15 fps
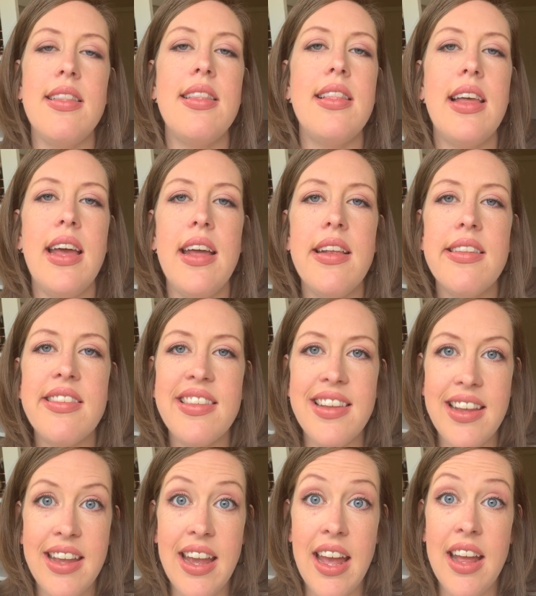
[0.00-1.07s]
let's
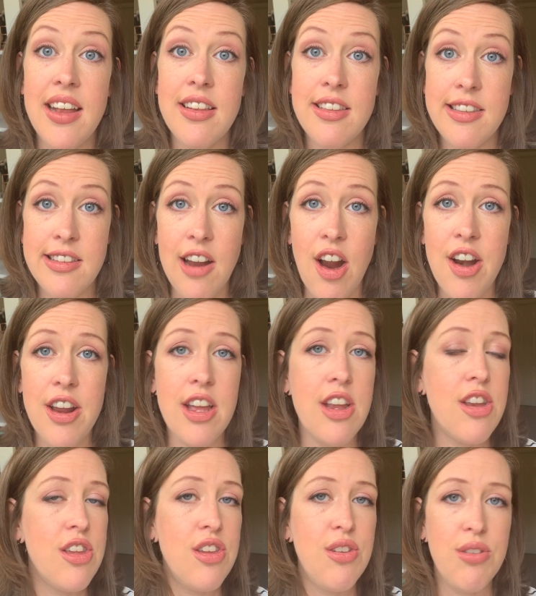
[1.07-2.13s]
get
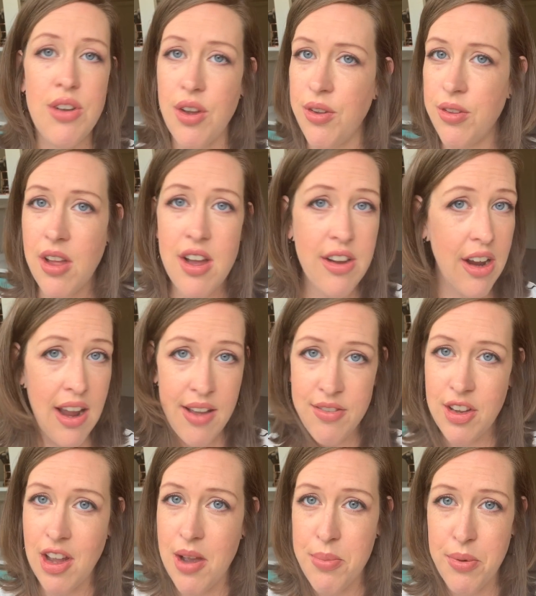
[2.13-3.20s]
started. You no longer have
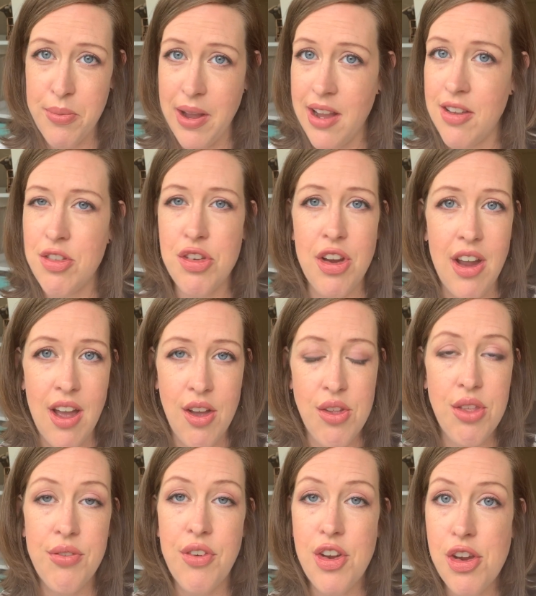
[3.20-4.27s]
to compromise your
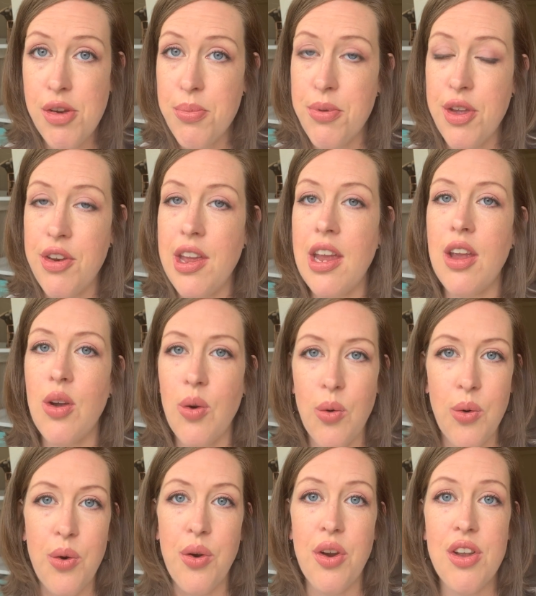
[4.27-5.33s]
health for your beauty
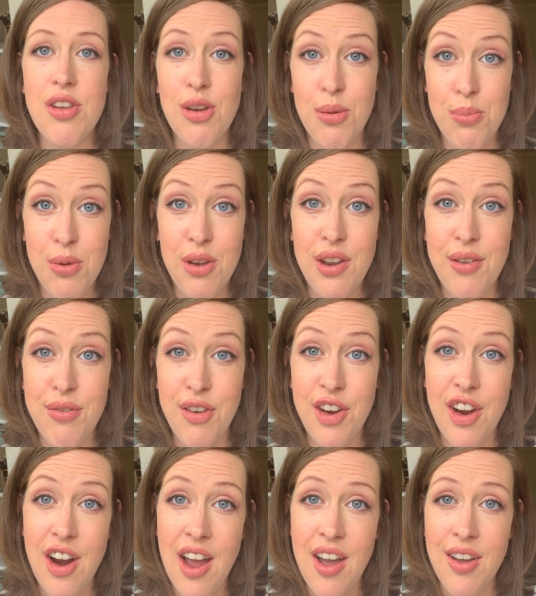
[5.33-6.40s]
or your beauty for
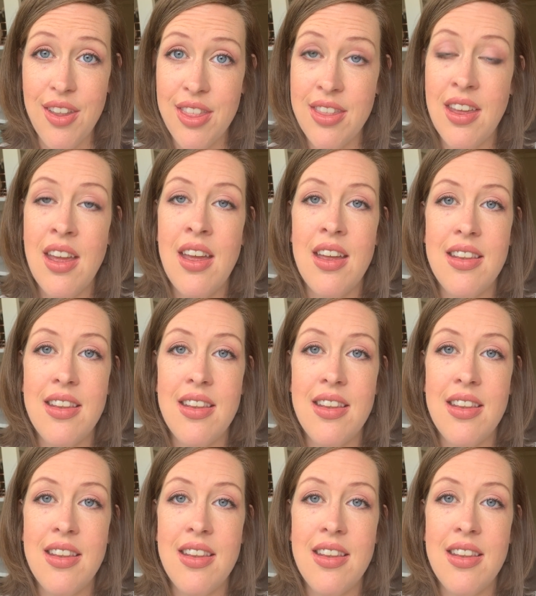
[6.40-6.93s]
your health.